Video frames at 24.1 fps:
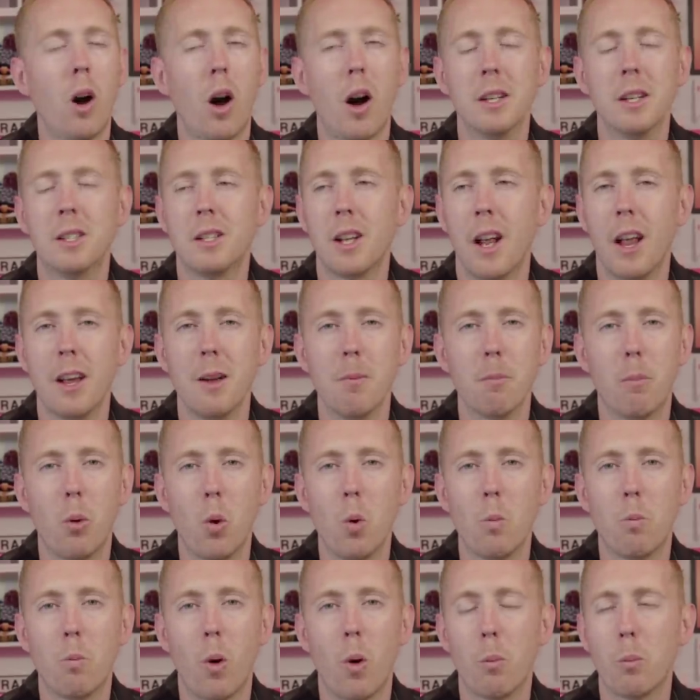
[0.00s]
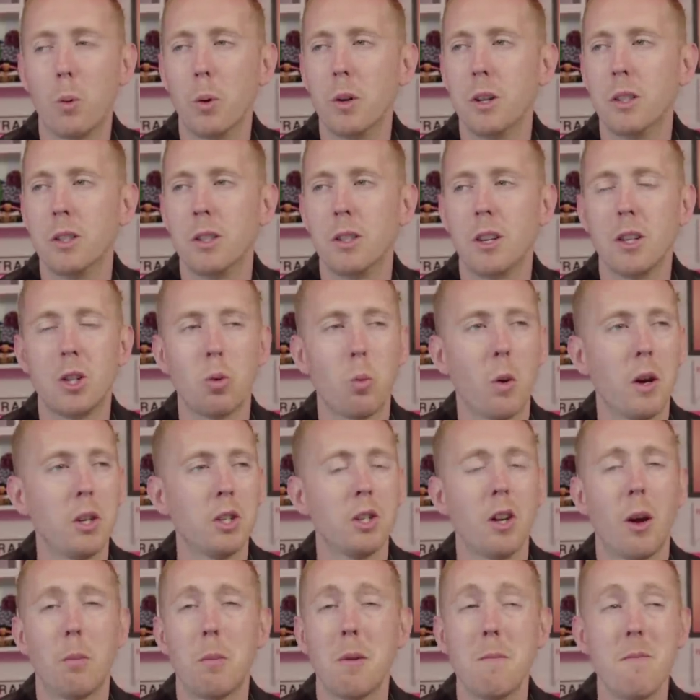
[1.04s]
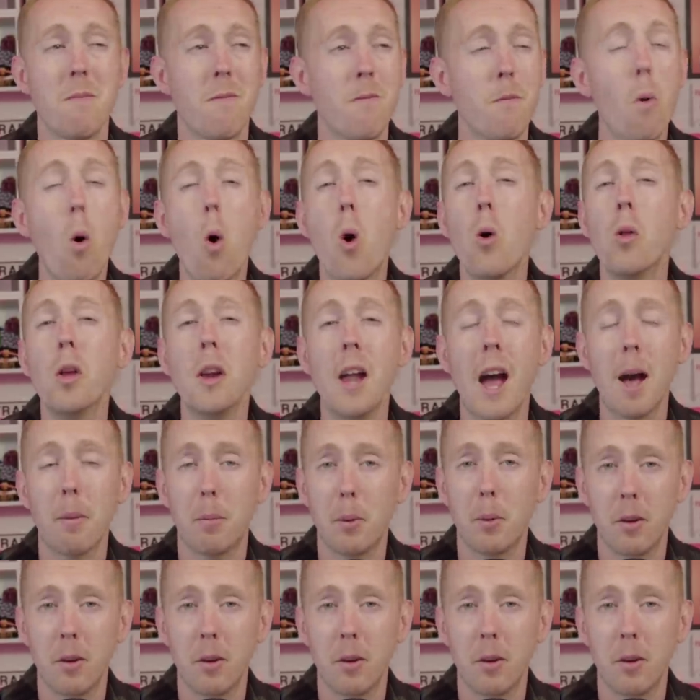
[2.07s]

isolating Paul Pogba in this situation. I'd be more than happy